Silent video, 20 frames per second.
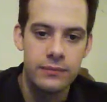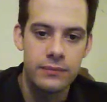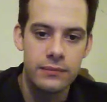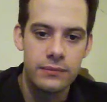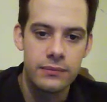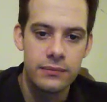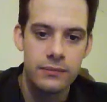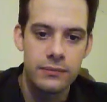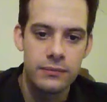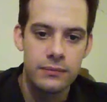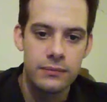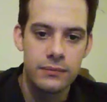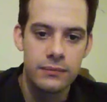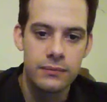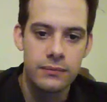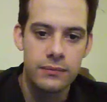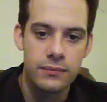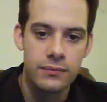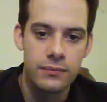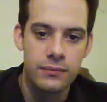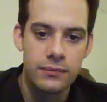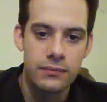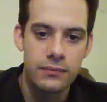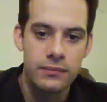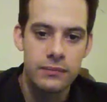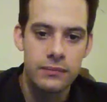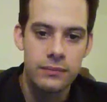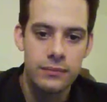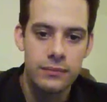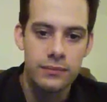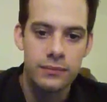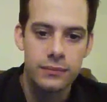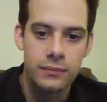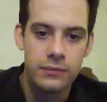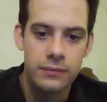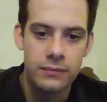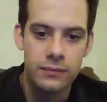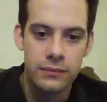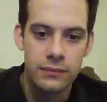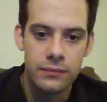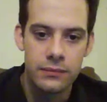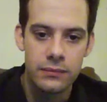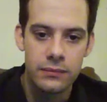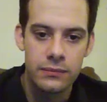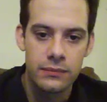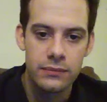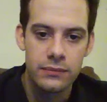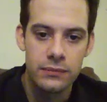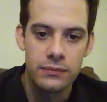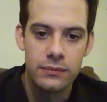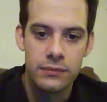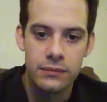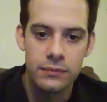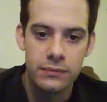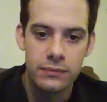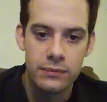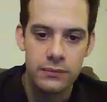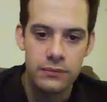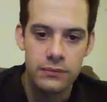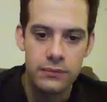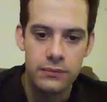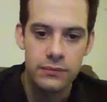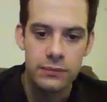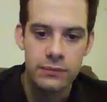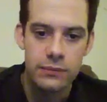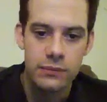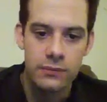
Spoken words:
(silence)